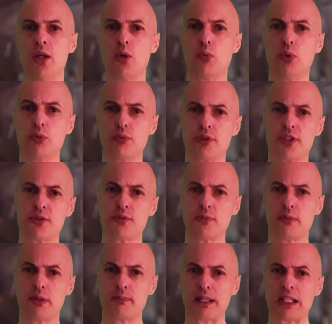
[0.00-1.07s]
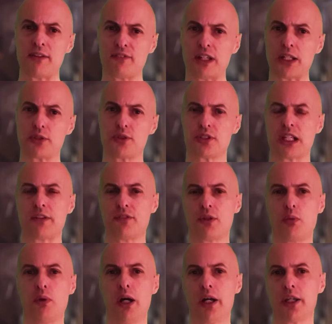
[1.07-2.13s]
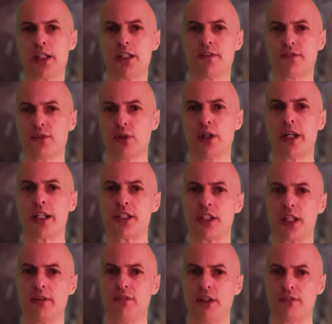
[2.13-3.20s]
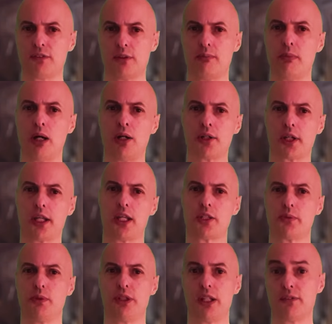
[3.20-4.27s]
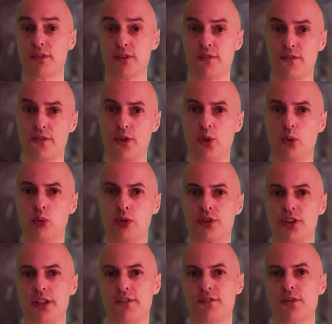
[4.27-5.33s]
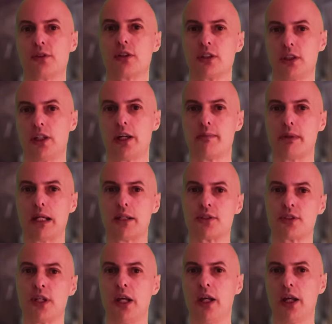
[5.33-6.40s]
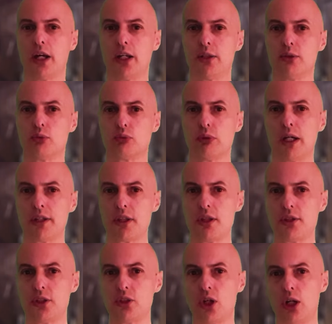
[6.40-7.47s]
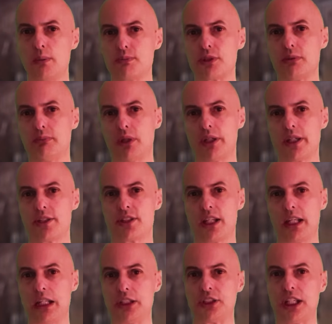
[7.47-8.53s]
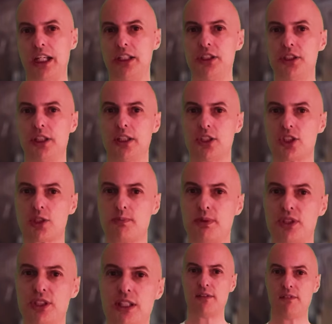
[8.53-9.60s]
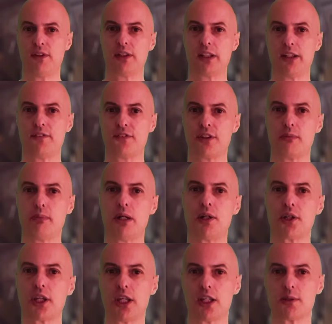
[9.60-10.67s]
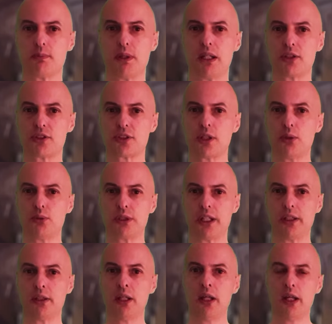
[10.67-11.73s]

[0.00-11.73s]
Well, the manufacturers have to work in a variety of different markets with different fuels, different climates. And rather than optimize each engine specifically for the market it's being sold in,